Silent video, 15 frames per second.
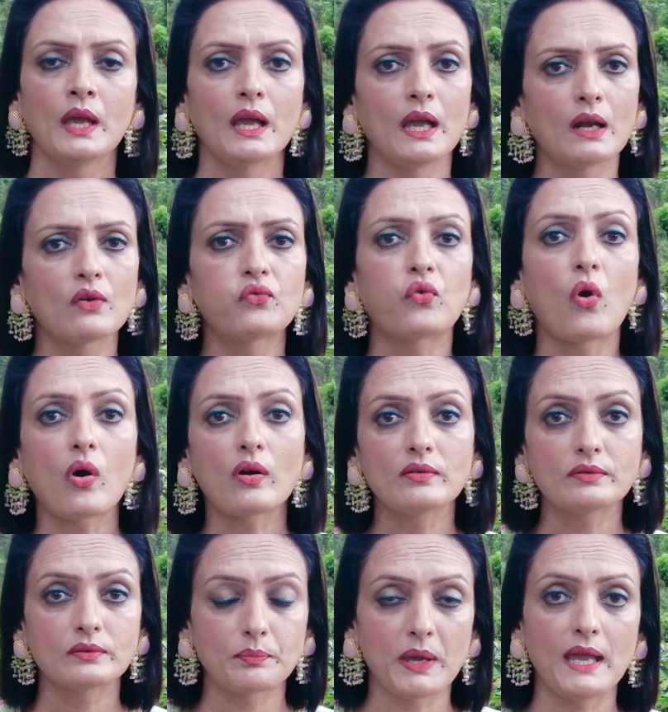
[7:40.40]
And
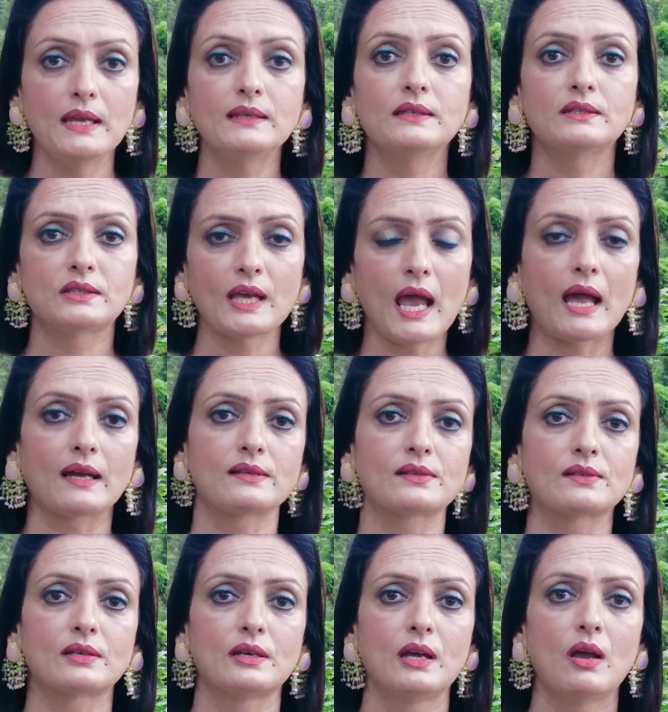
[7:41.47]
for paying the
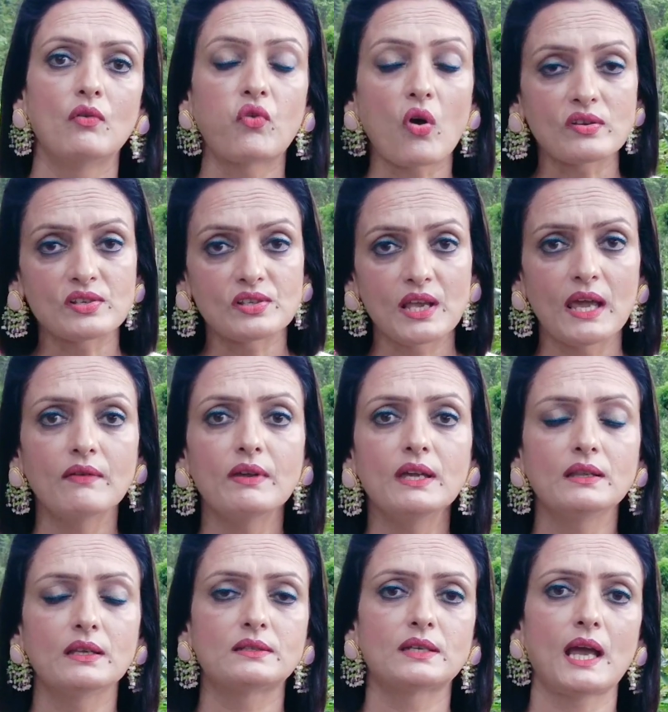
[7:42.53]
tax, for
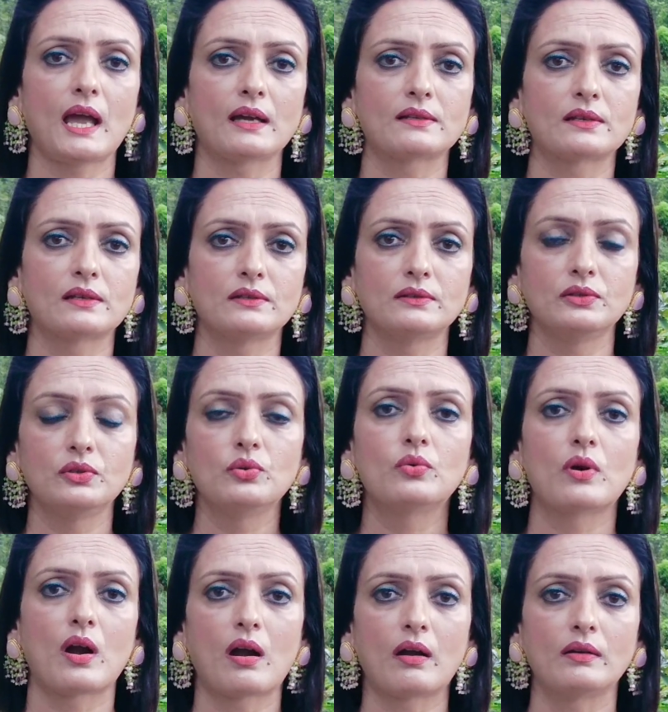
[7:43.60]
saving the tax,
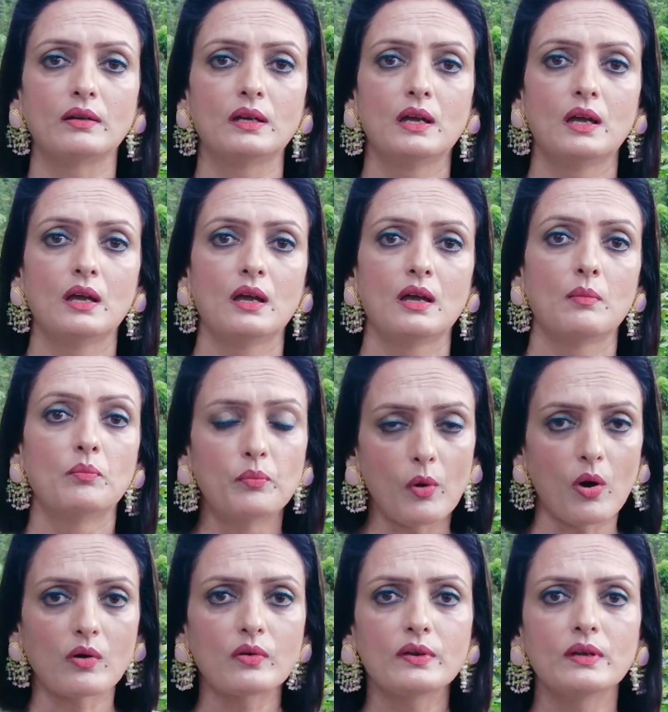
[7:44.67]
you are
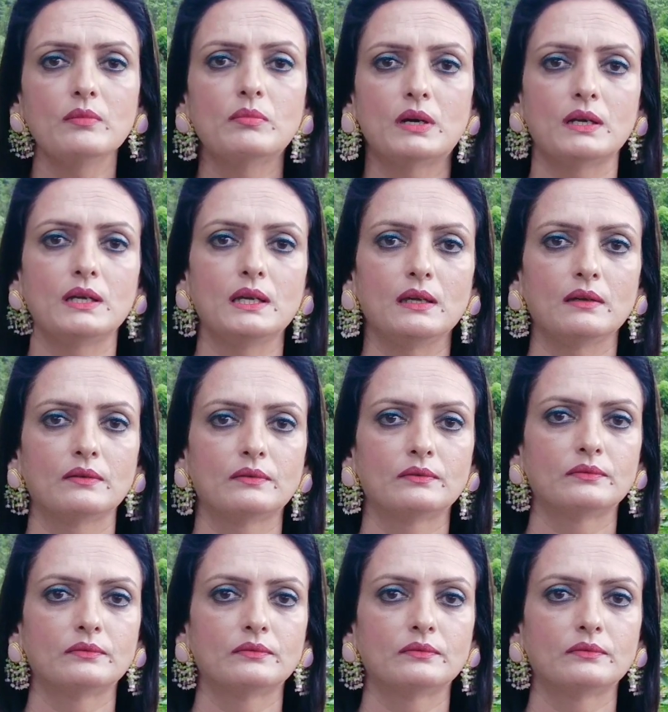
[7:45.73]
borrowing money.